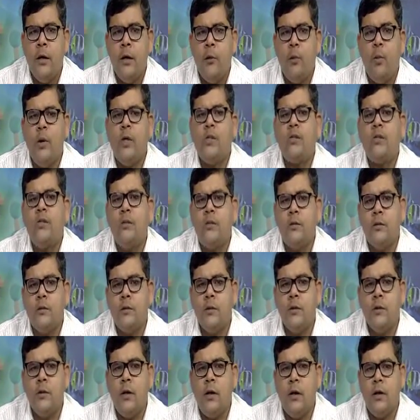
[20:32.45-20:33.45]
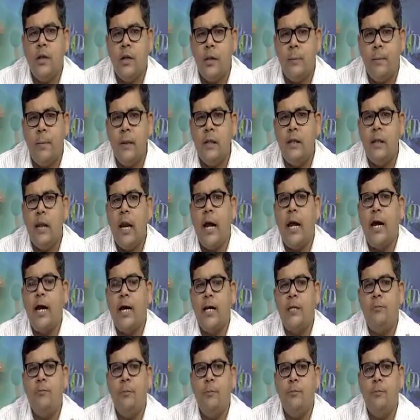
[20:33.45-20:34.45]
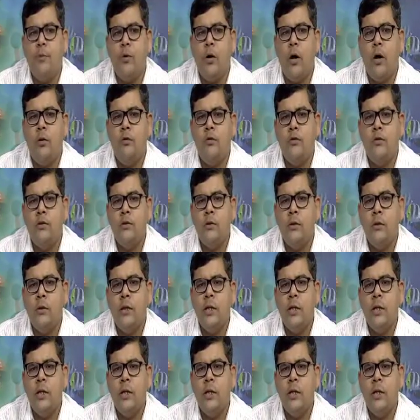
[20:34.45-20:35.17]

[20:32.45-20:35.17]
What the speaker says: once a triple talaq has been pronounced,